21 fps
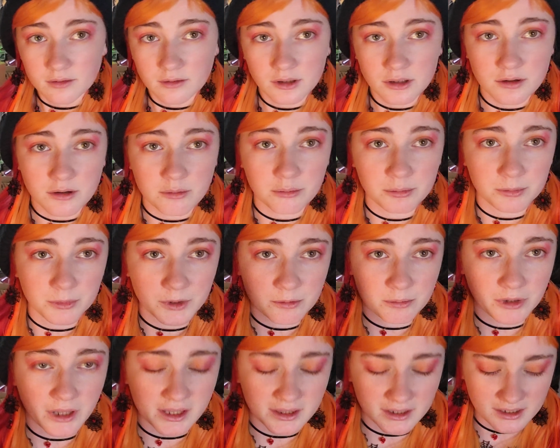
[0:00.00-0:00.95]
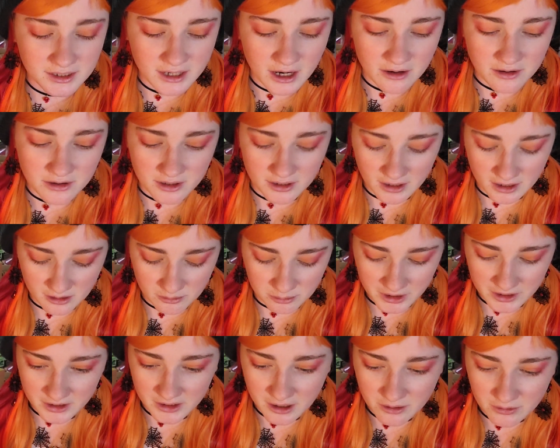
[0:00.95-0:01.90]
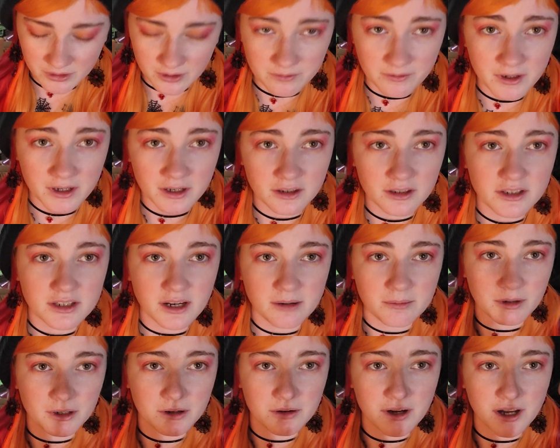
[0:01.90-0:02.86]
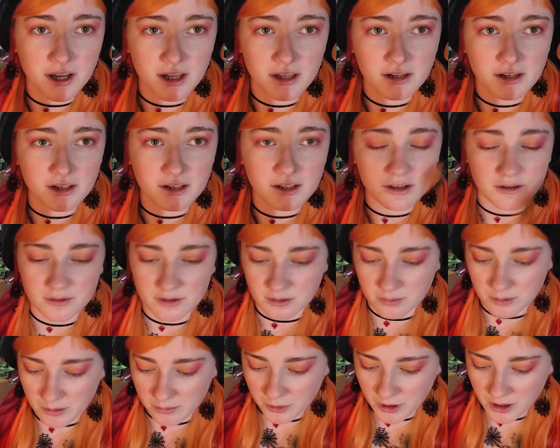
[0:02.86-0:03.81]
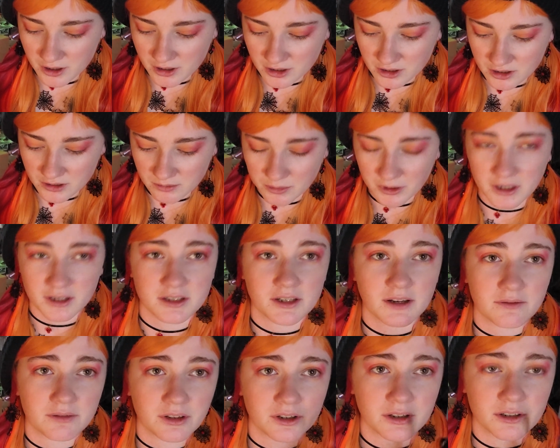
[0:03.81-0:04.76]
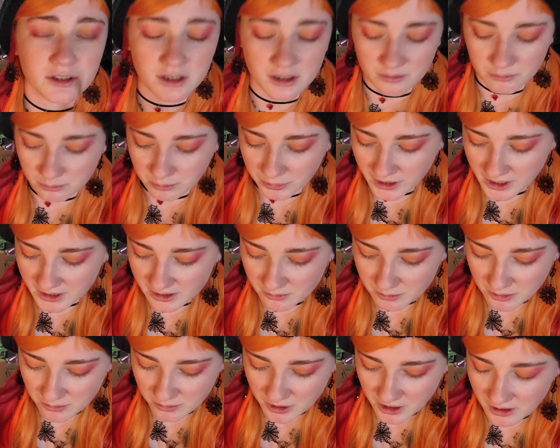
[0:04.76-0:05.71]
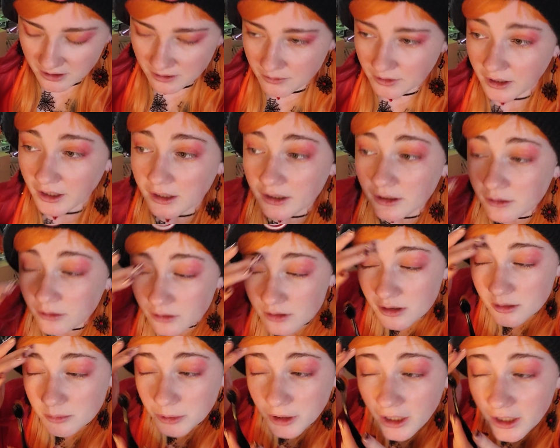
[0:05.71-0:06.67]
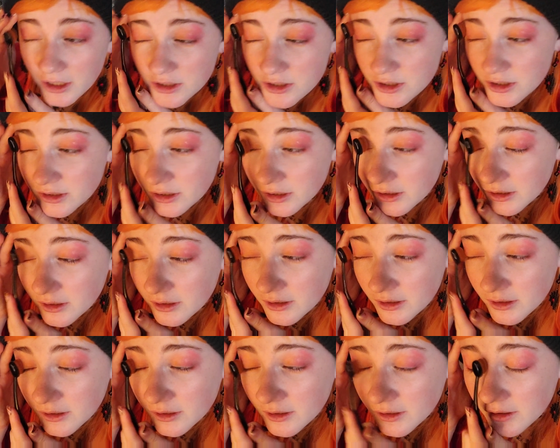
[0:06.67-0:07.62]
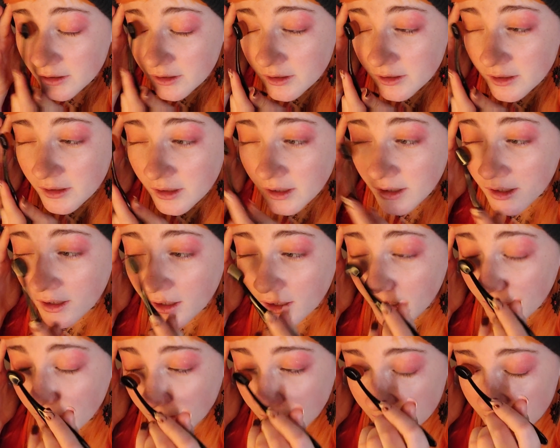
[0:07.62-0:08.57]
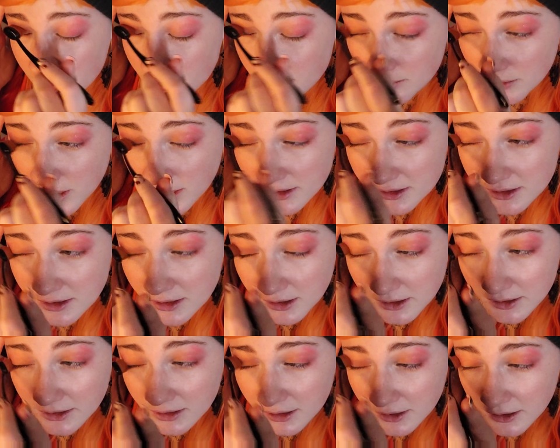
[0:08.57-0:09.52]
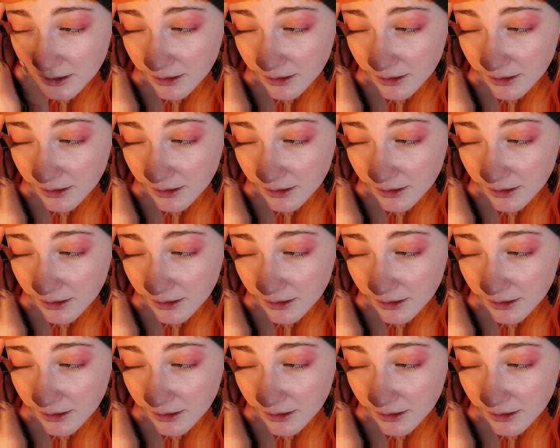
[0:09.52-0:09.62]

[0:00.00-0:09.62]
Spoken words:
you blend this out. You can either blend it out with your fingers. I'm going to go ahead and use my brush just because I've learned it blends a bit better when I use the brush. And it just makes it